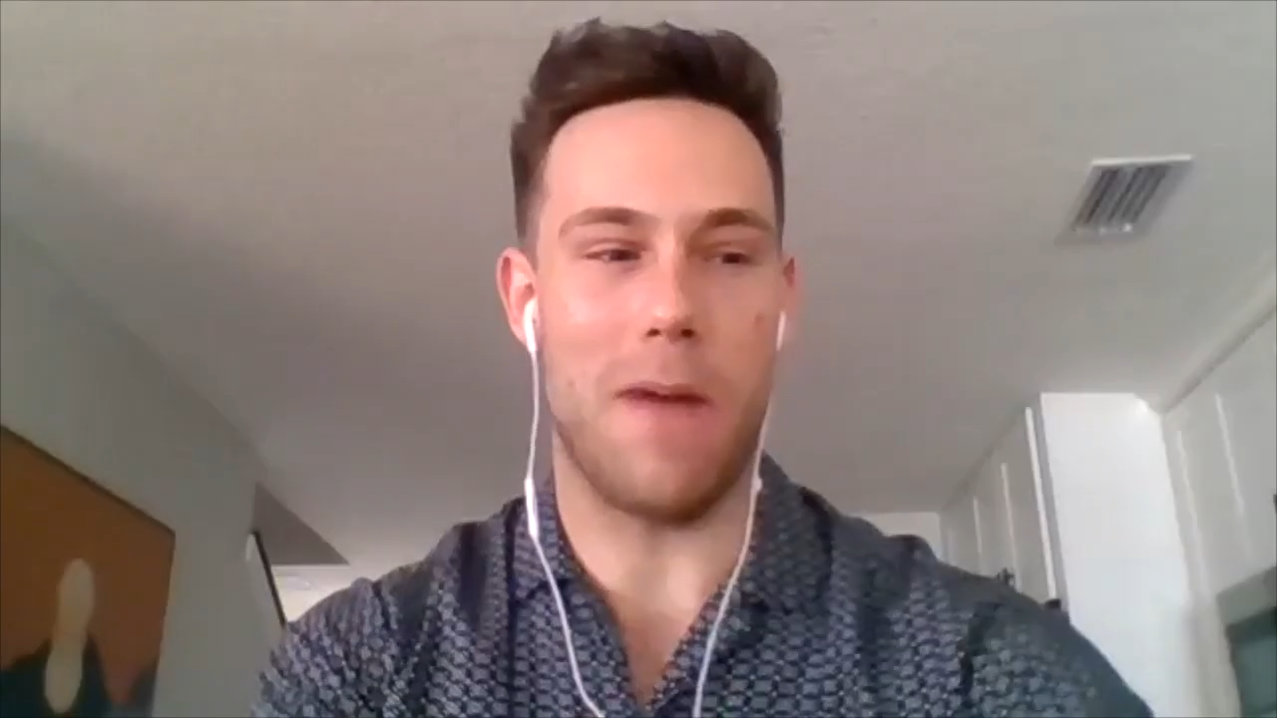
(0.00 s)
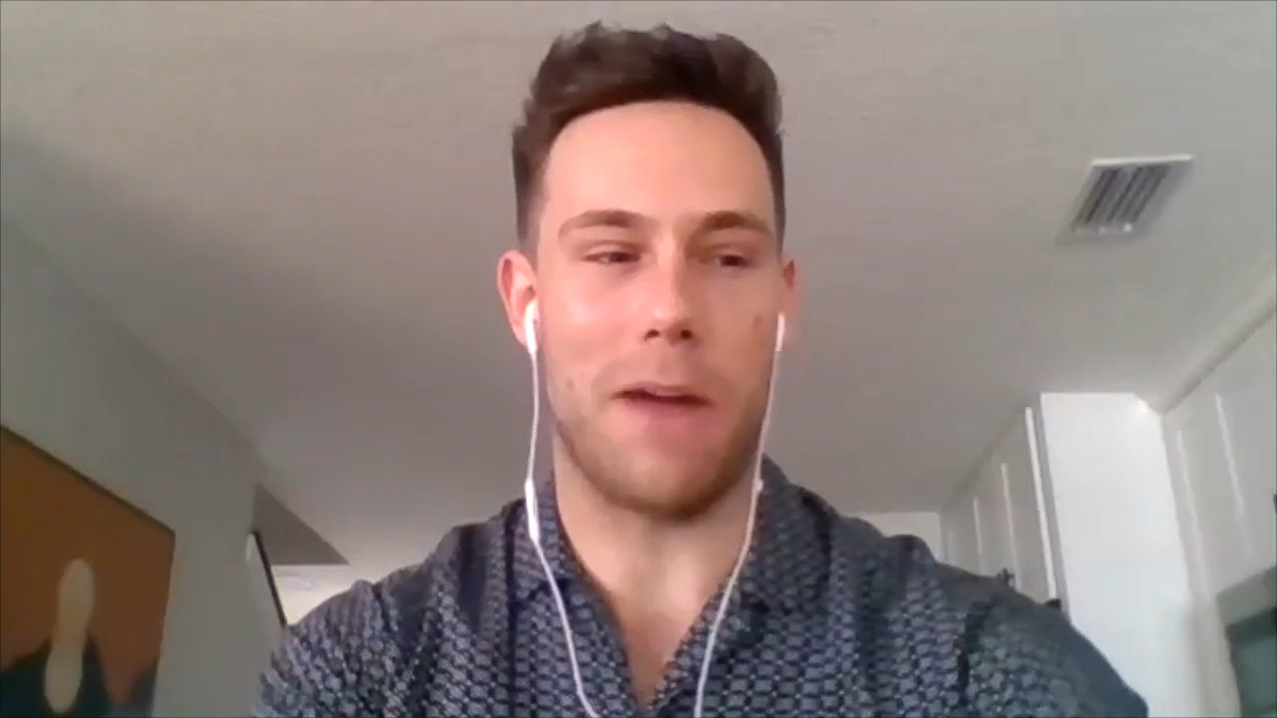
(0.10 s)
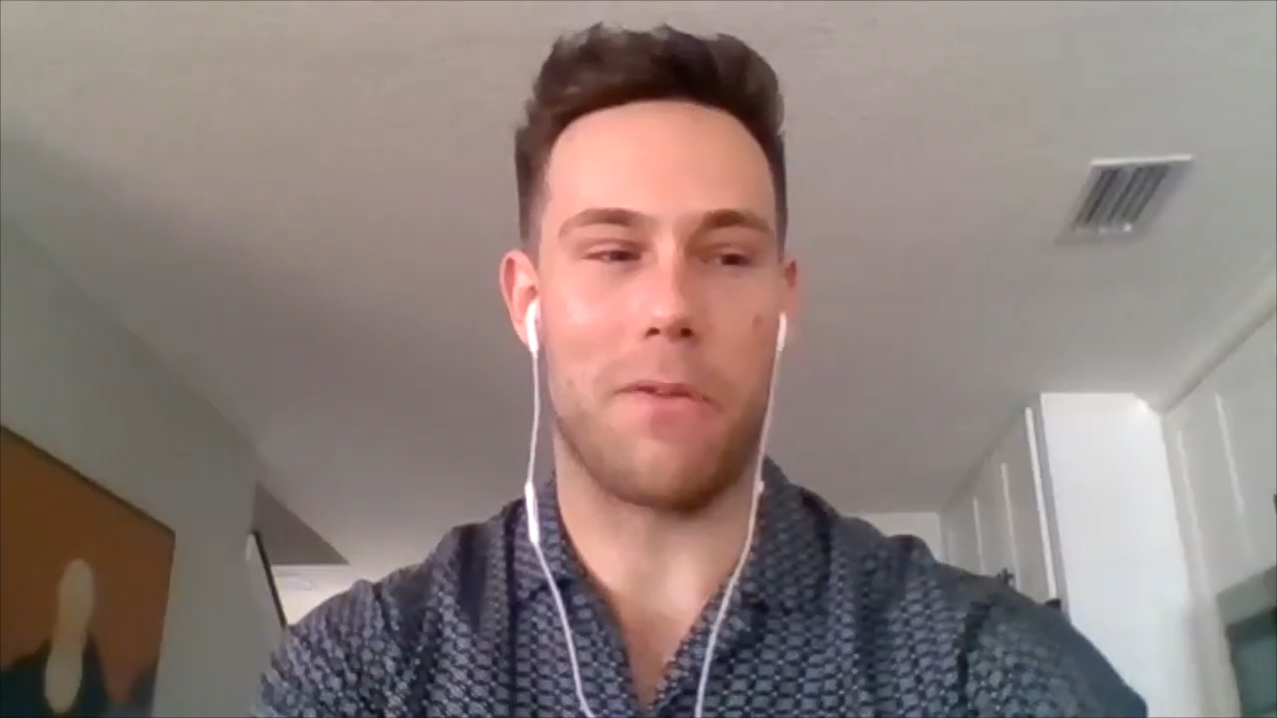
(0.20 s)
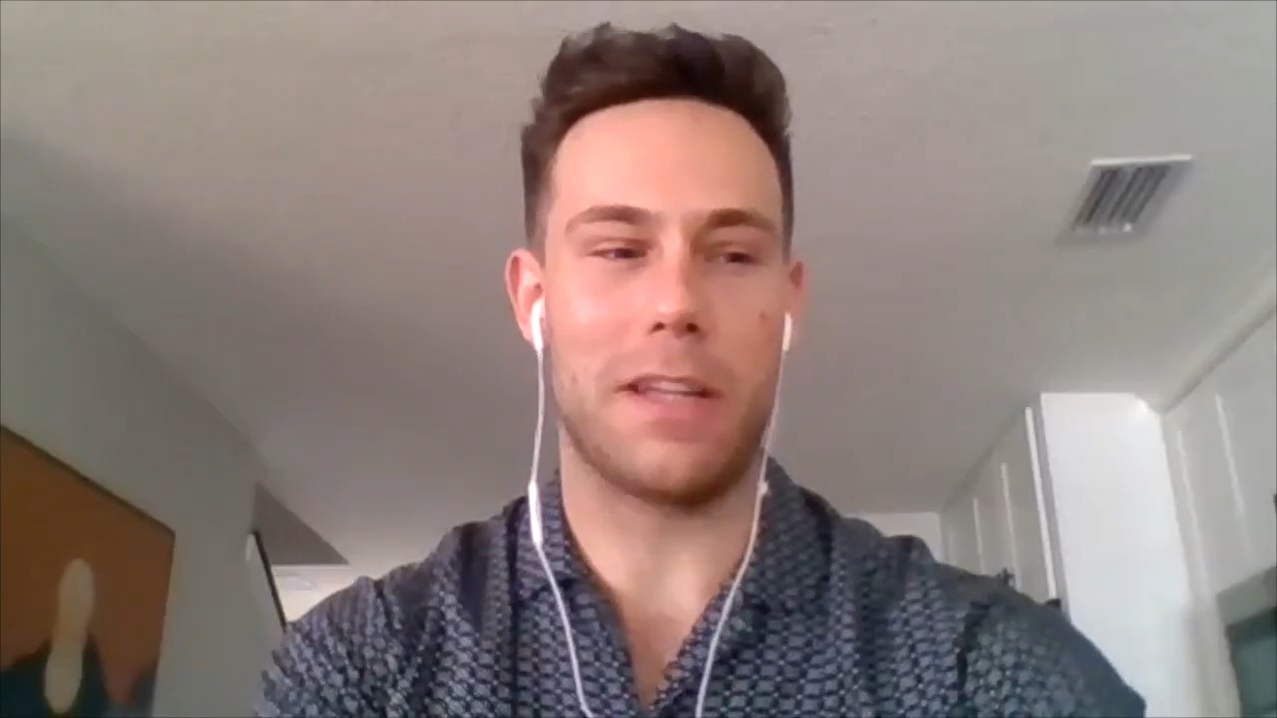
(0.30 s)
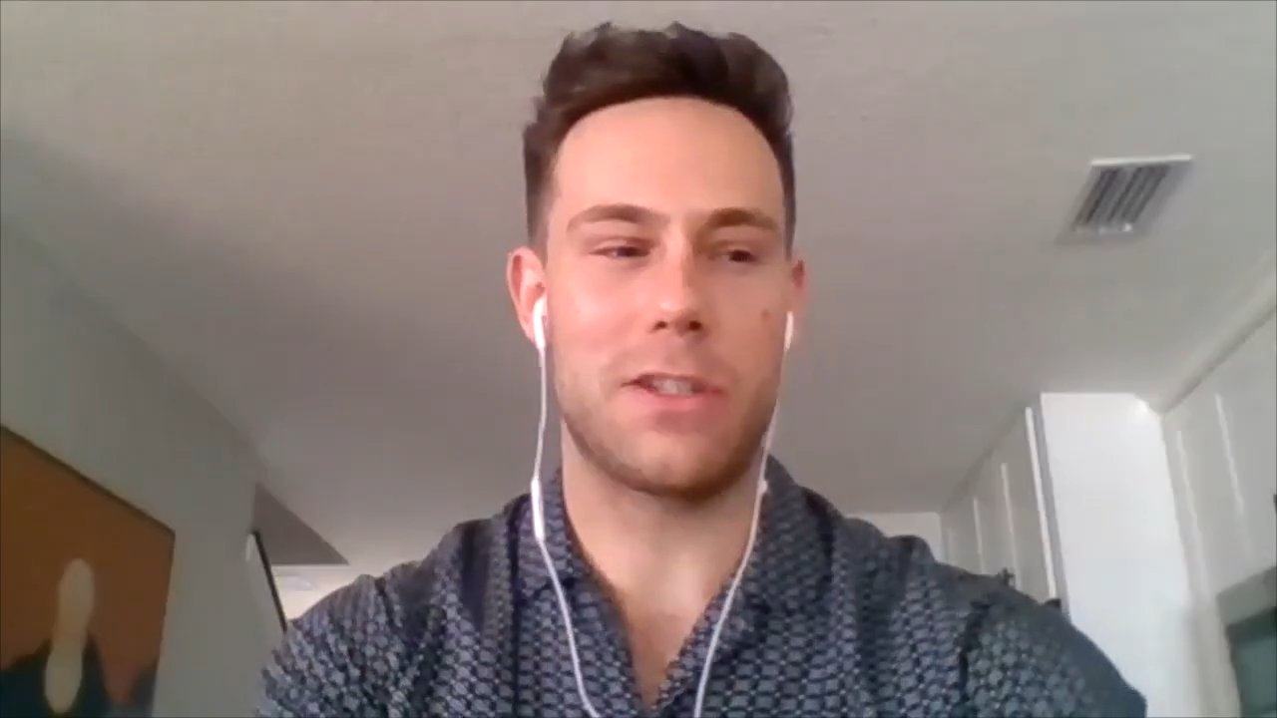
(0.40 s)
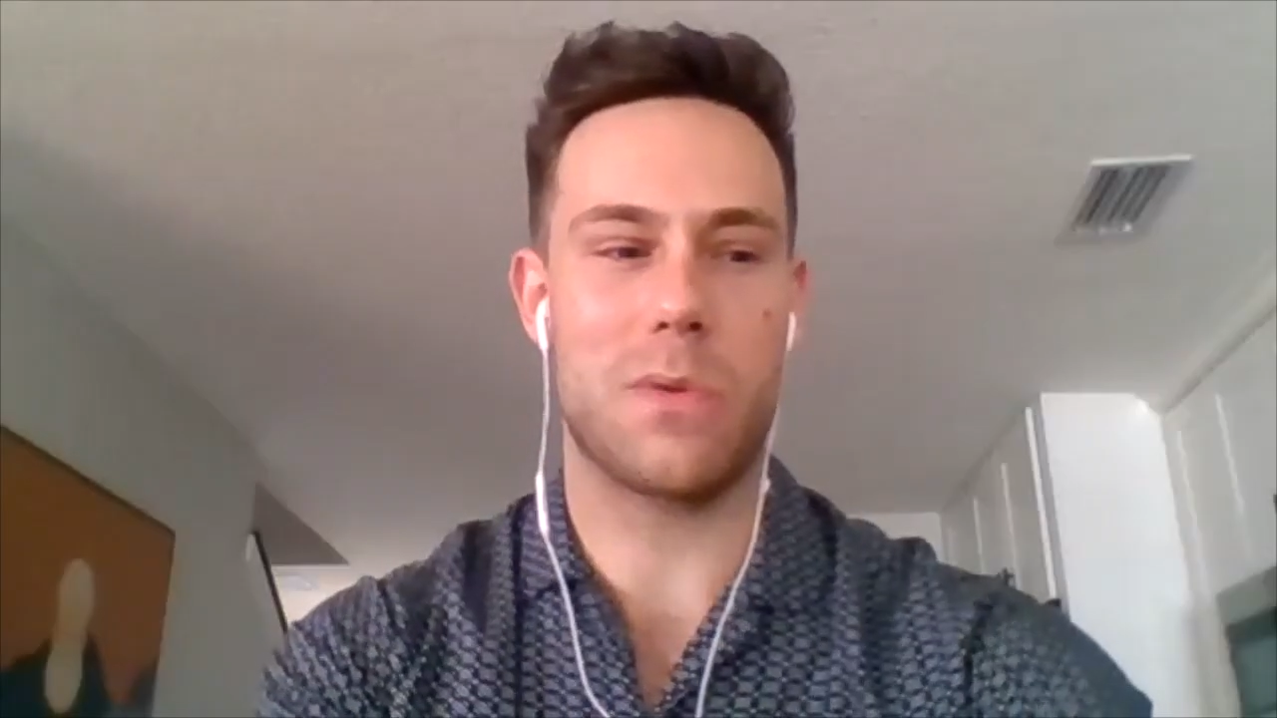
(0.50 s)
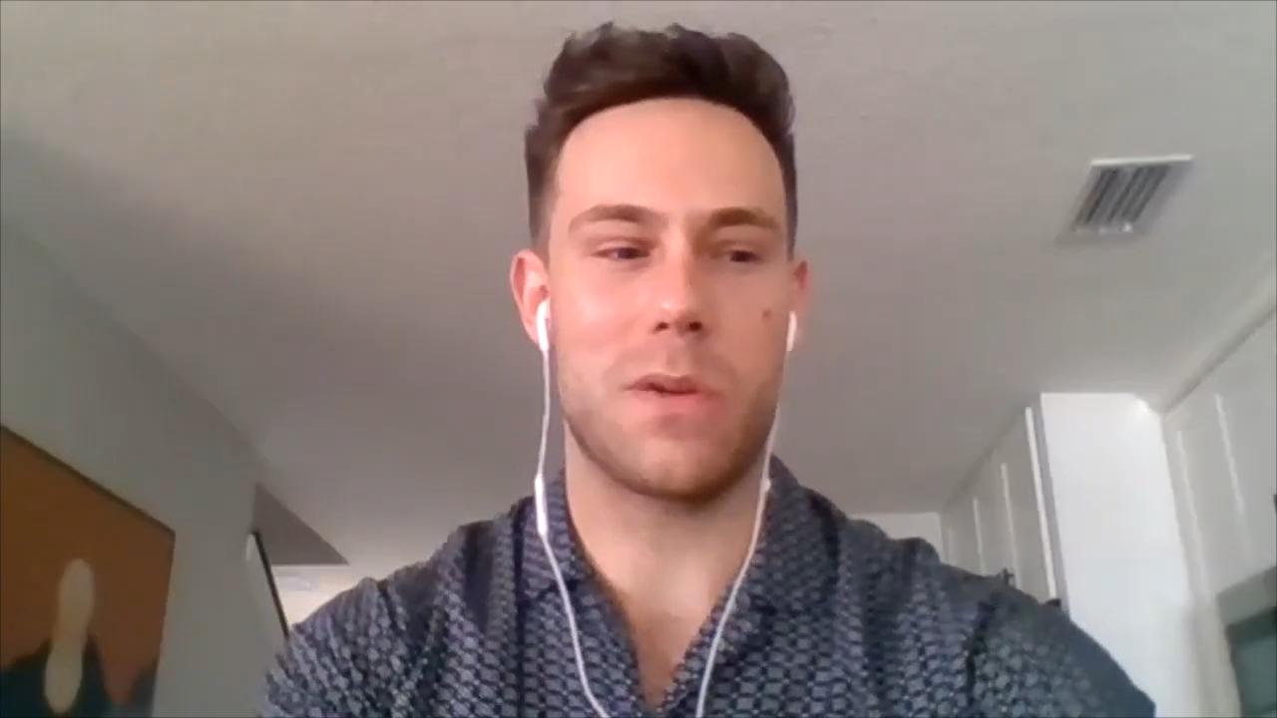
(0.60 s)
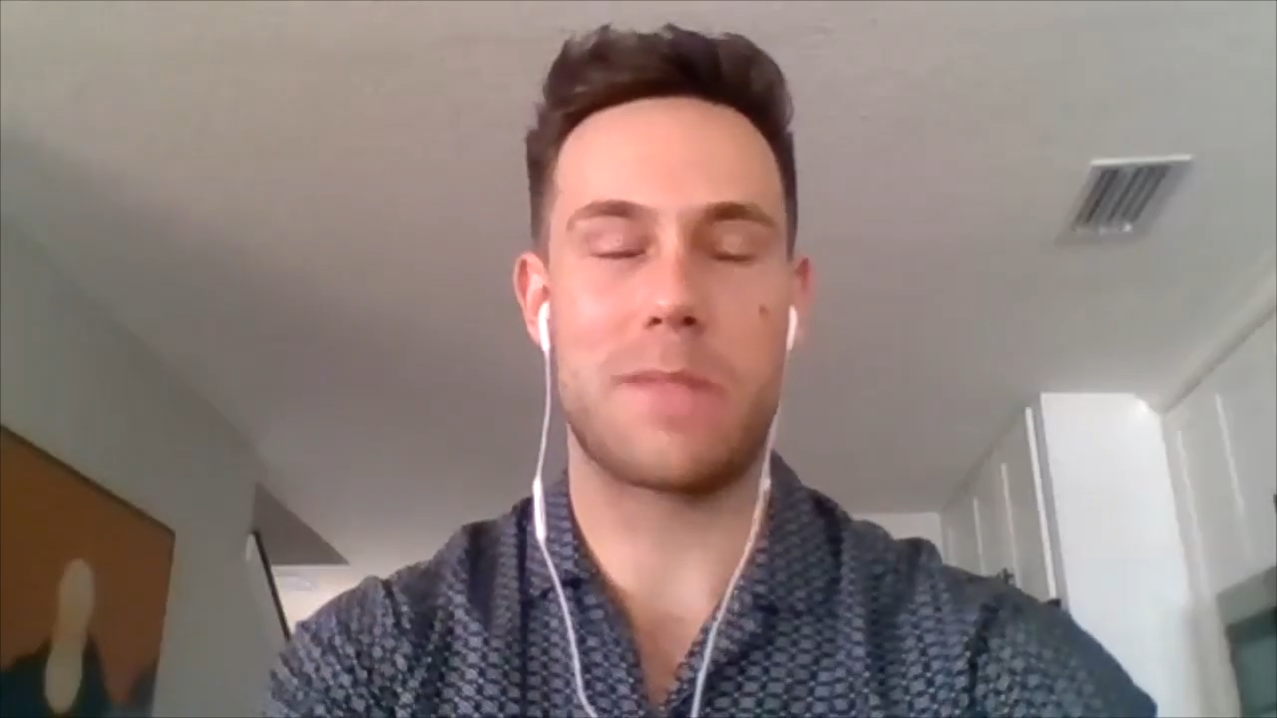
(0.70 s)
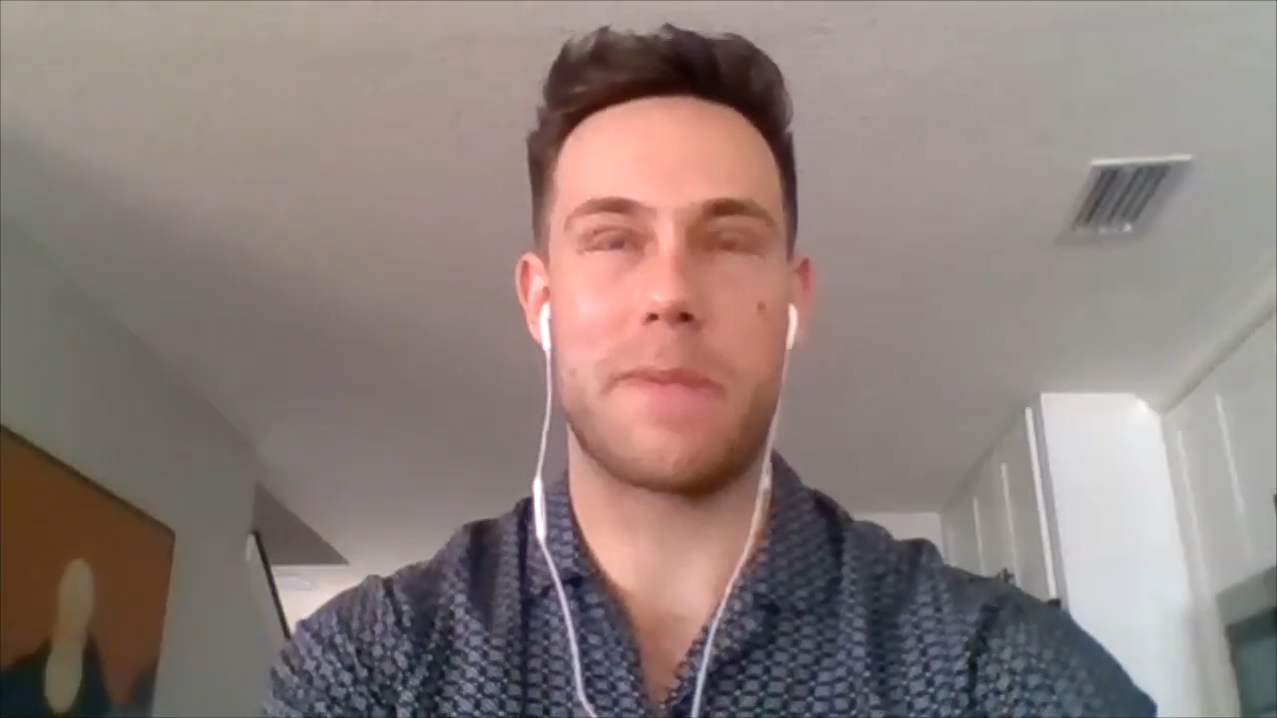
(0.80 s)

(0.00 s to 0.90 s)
I really just want to